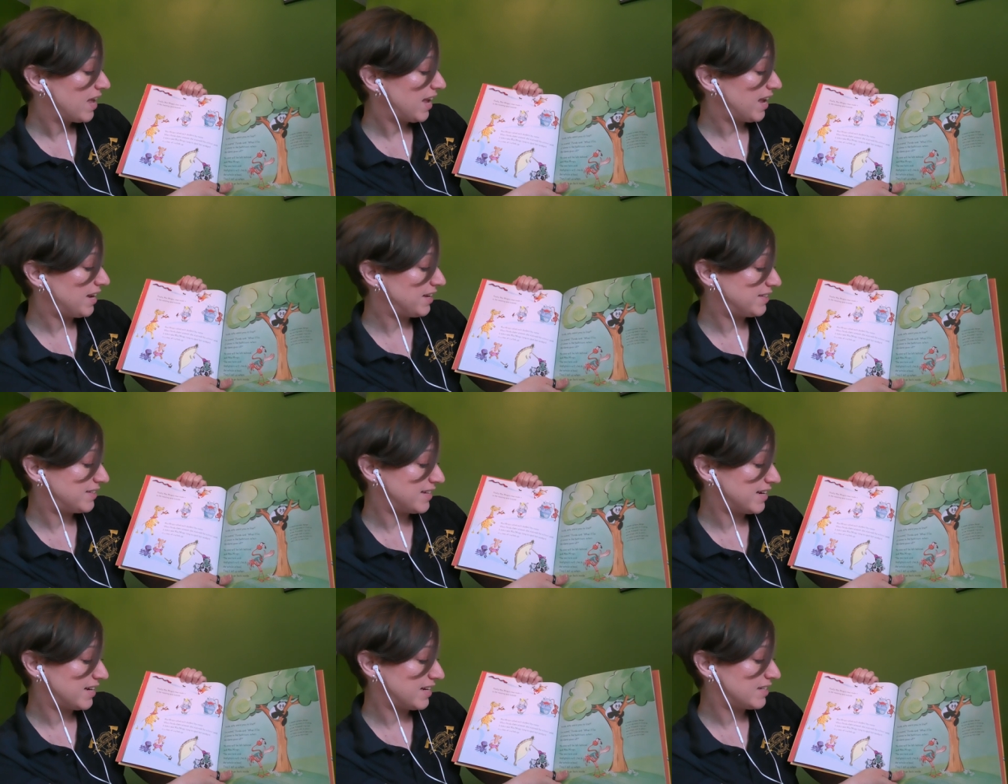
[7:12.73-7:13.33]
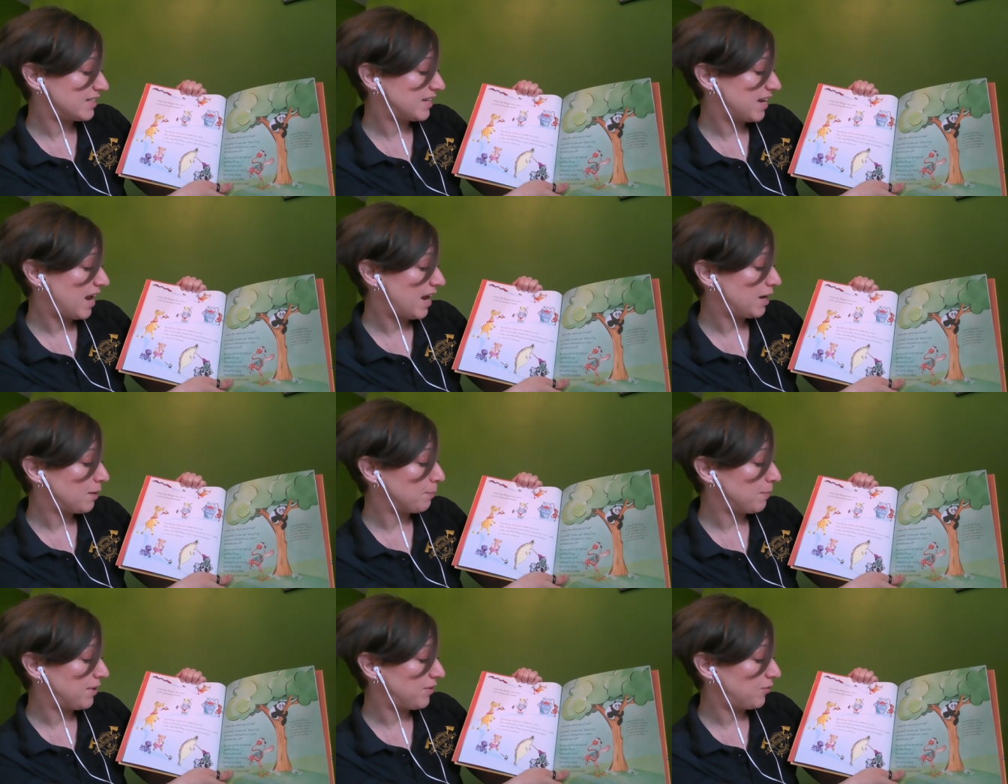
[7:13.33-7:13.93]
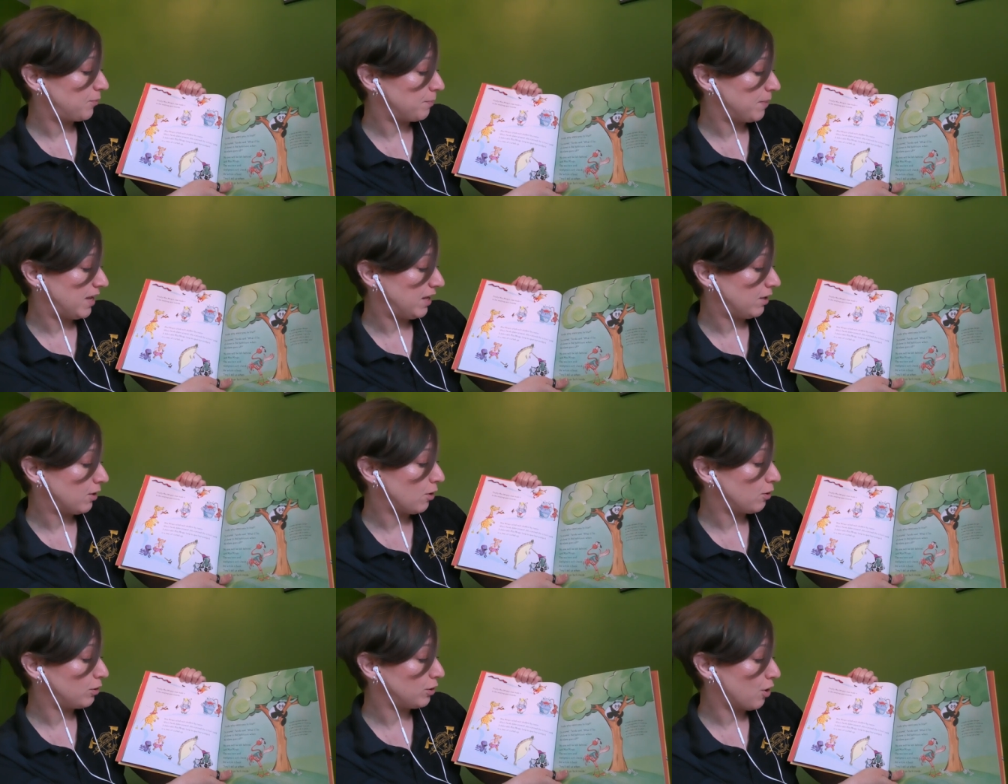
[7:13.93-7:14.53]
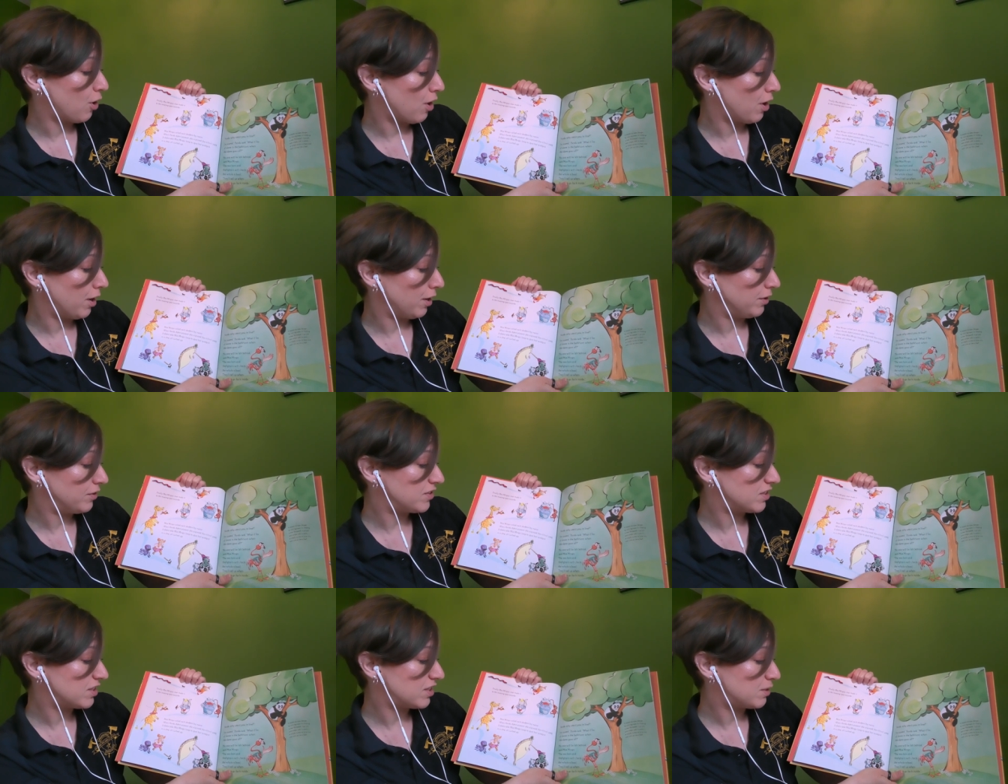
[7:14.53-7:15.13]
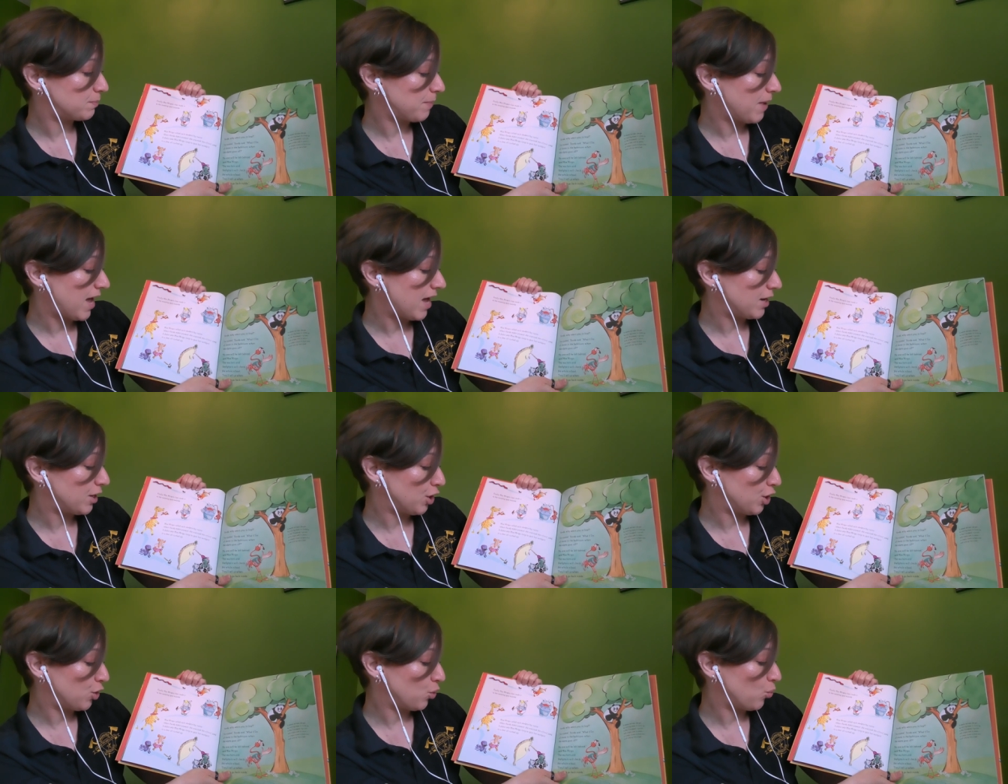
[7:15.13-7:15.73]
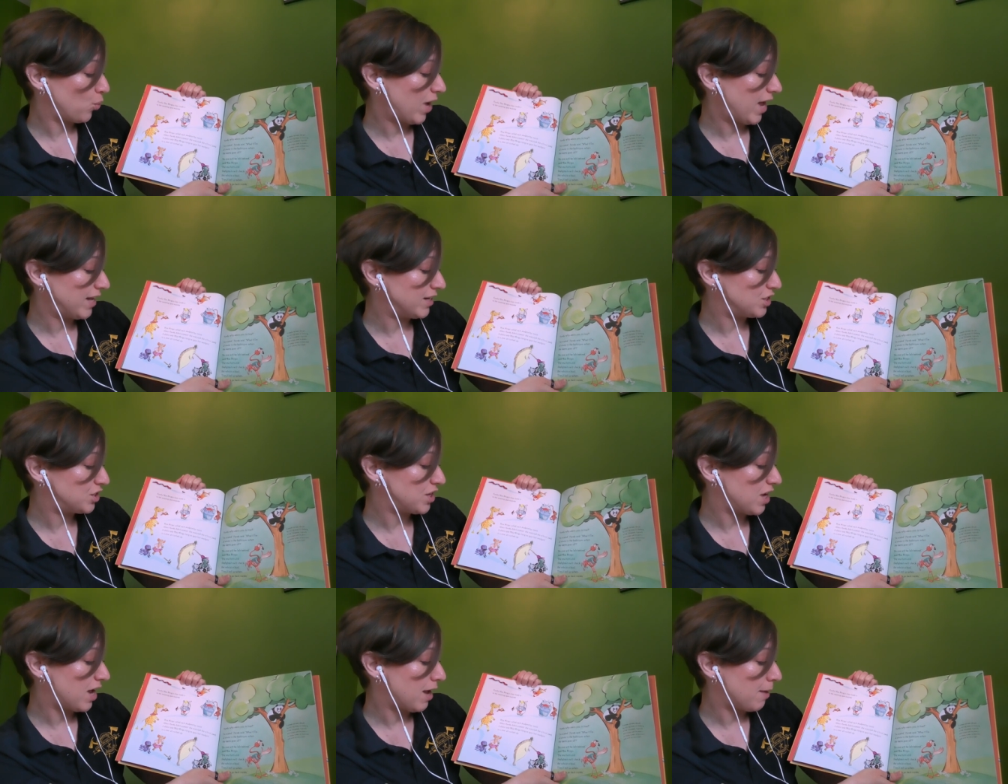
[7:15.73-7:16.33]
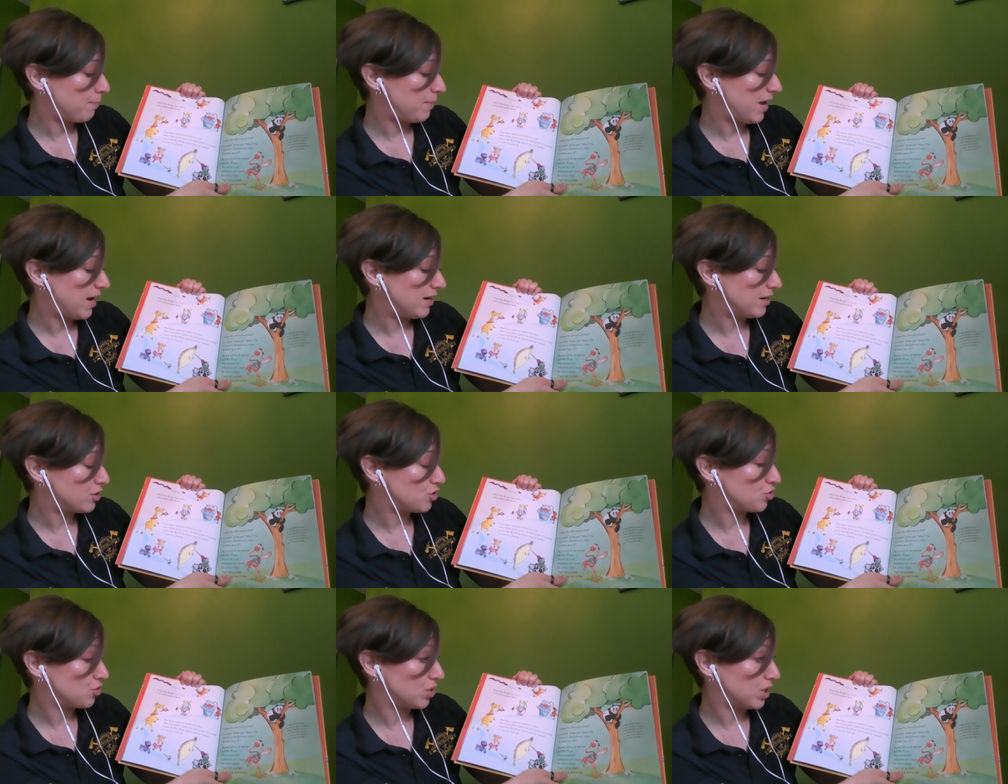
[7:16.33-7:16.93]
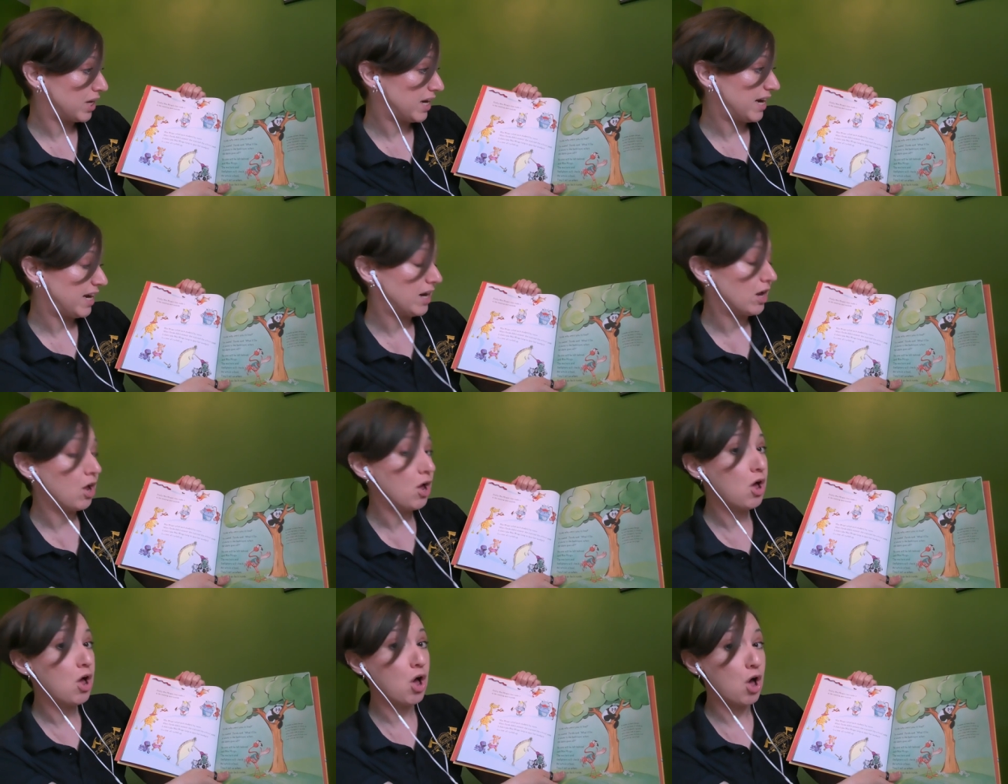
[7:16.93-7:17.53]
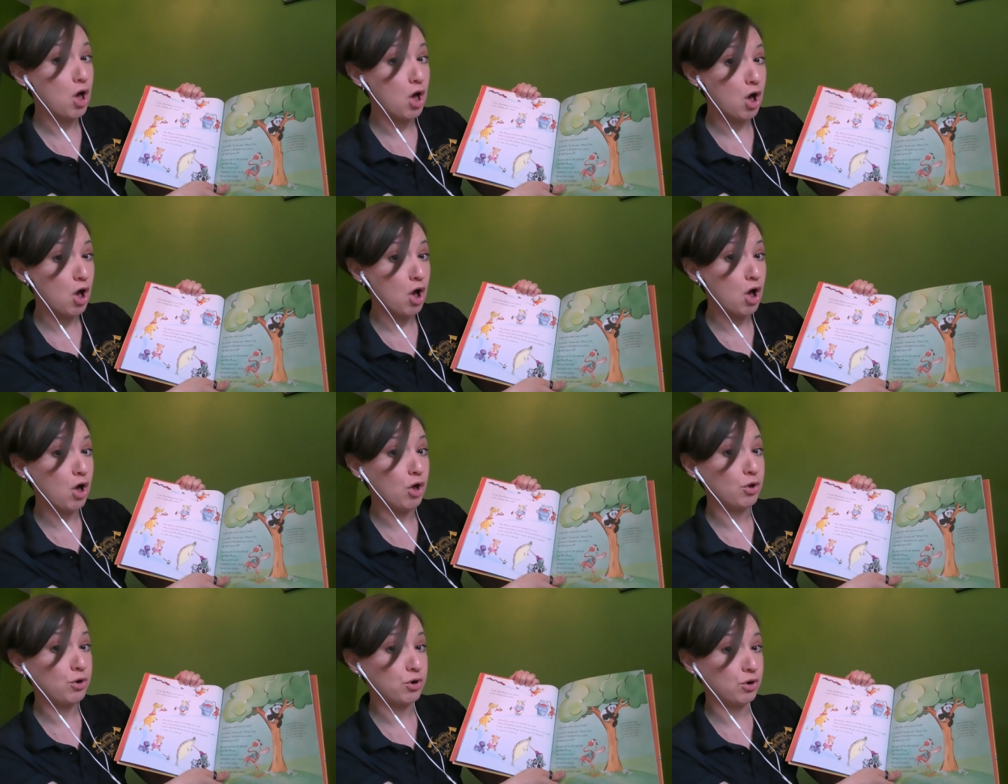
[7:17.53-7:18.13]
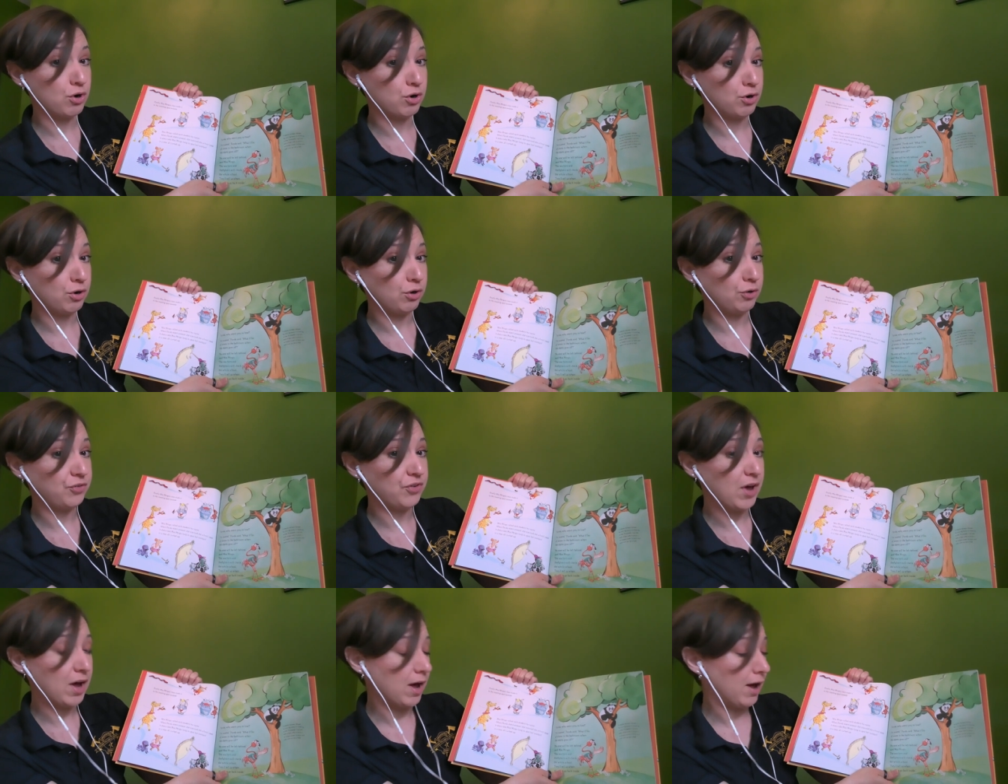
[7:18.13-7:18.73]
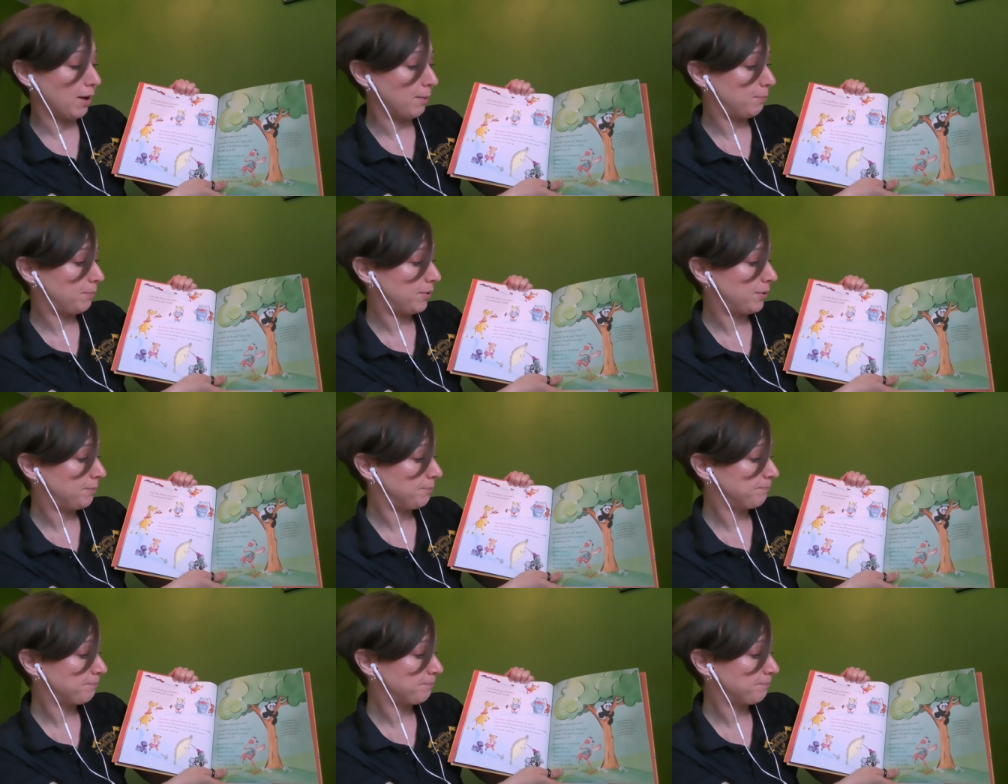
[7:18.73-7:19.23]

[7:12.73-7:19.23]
It didn't take Miss Mingo long to spot her wedged up in a tree, all curled up.